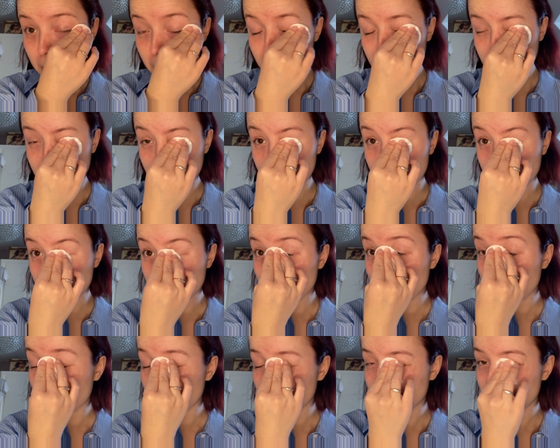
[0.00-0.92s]
getting a
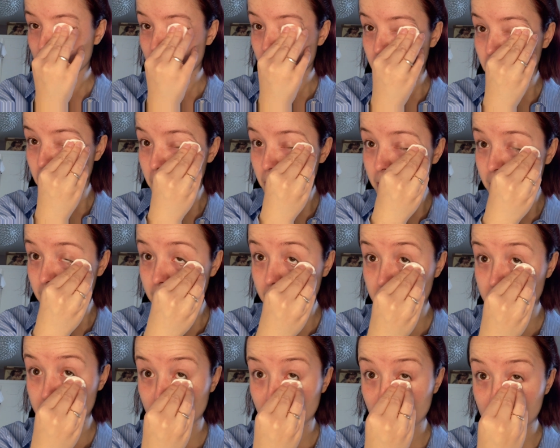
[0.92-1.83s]
diagnosis
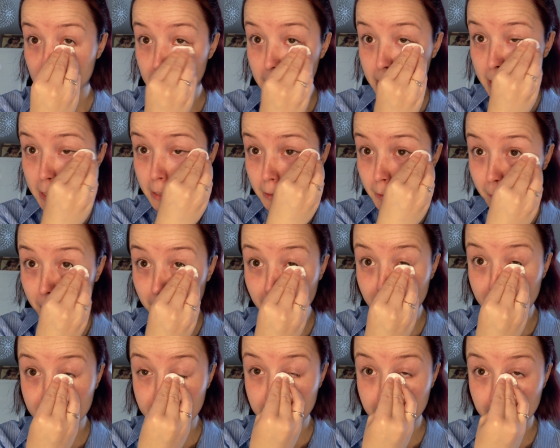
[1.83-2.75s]
this early is a
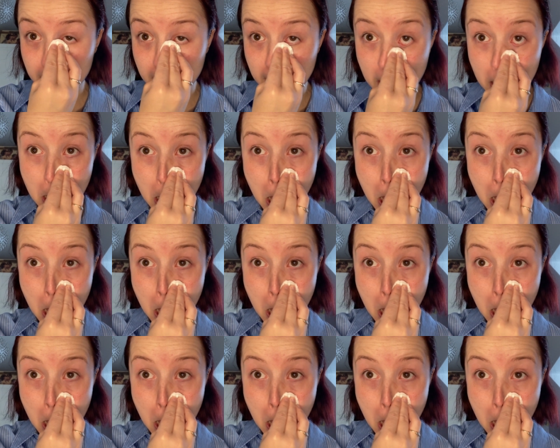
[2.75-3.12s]
blessing.